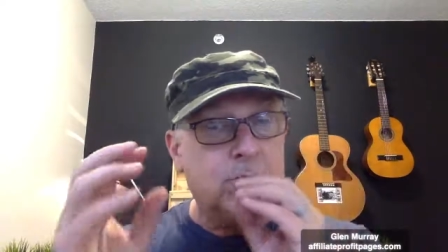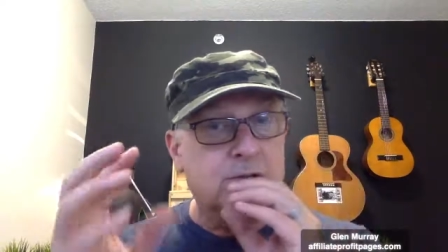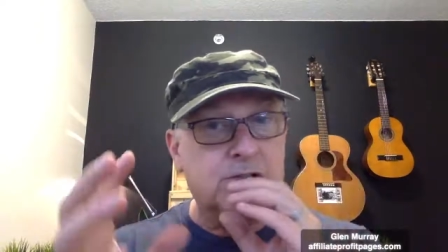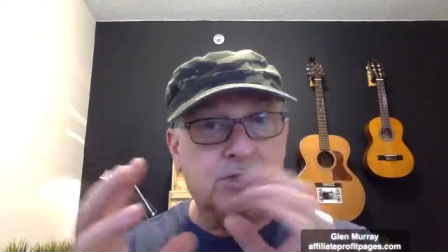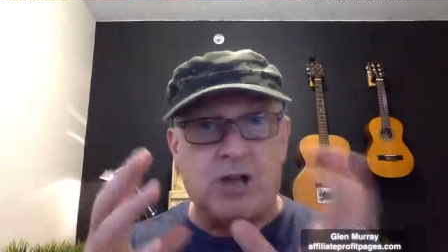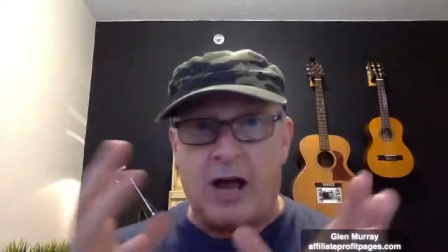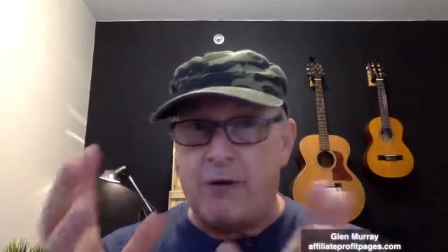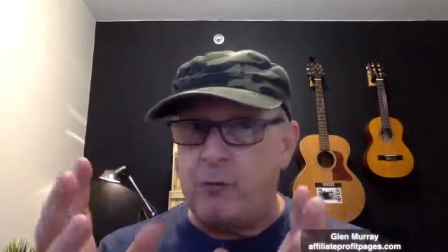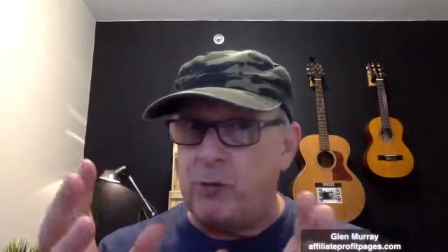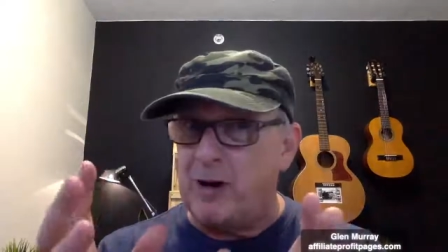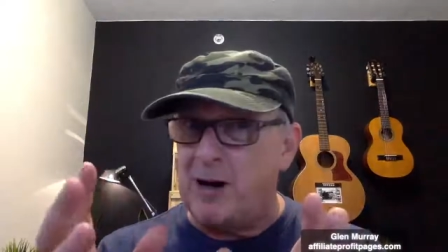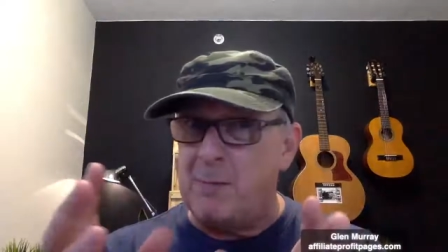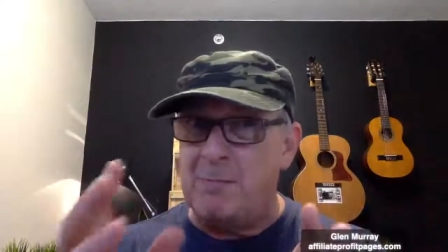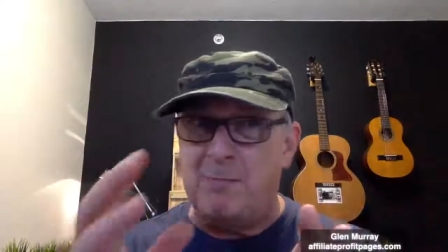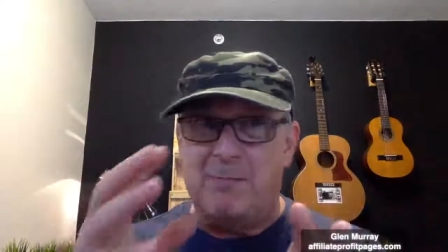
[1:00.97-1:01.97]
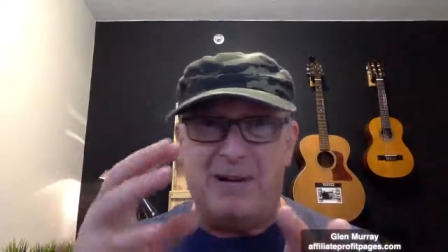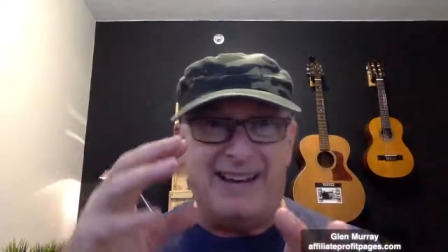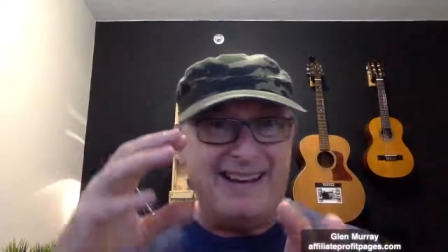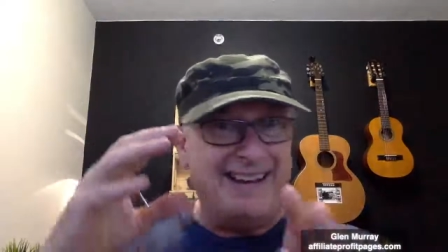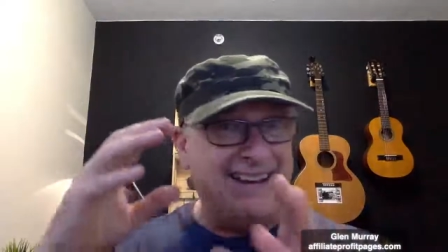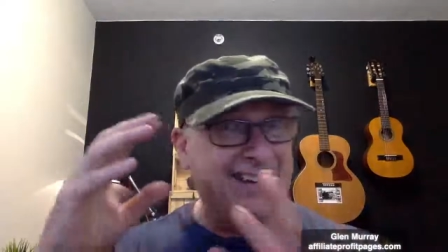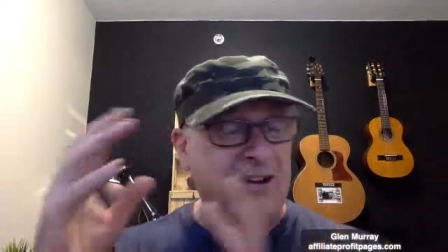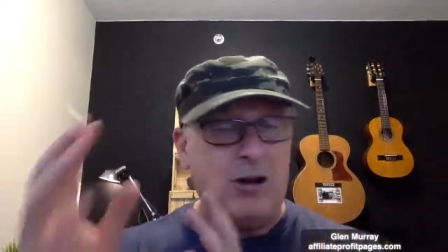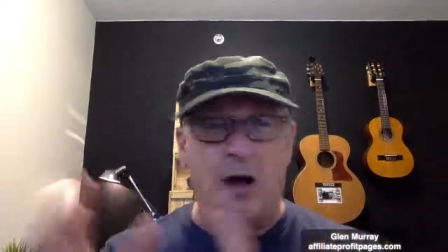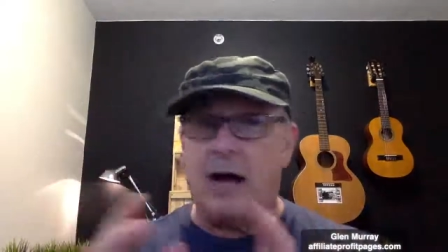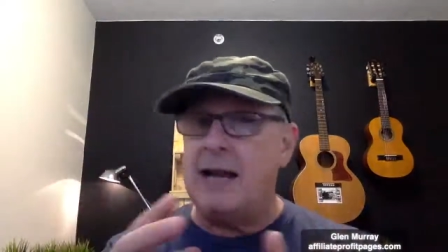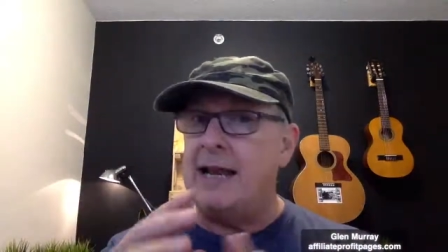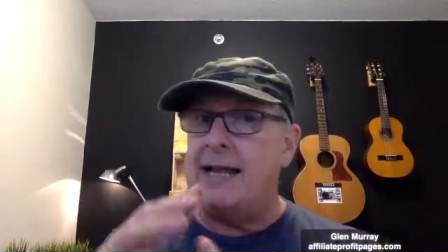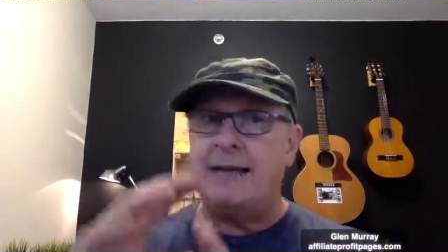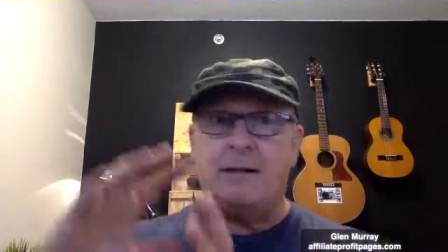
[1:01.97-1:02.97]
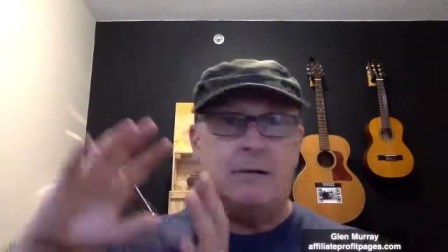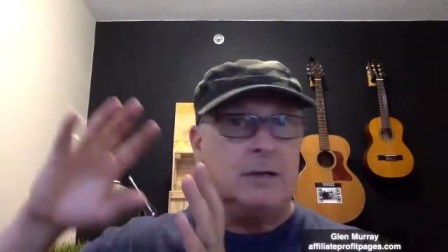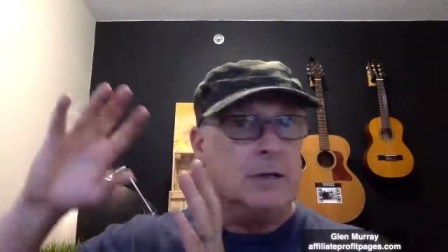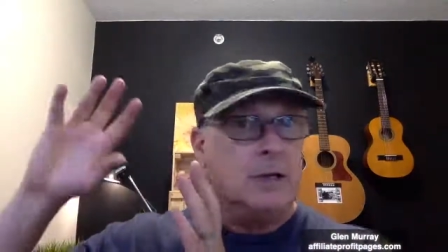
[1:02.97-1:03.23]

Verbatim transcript: software, but not like